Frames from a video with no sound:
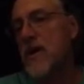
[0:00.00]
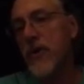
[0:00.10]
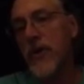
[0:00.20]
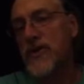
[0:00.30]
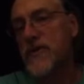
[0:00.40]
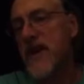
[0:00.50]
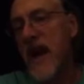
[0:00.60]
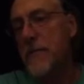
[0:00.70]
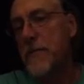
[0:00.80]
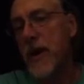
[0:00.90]
You just
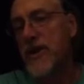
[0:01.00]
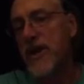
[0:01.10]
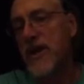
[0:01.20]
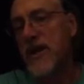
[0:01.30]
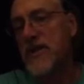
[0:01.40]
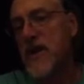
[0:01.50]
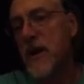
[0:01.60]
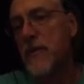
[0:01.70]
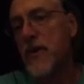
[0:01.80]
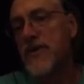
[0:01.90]
punch in these
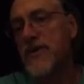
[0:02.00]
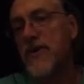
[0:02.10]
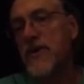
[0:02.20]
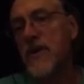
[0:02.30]
numbers.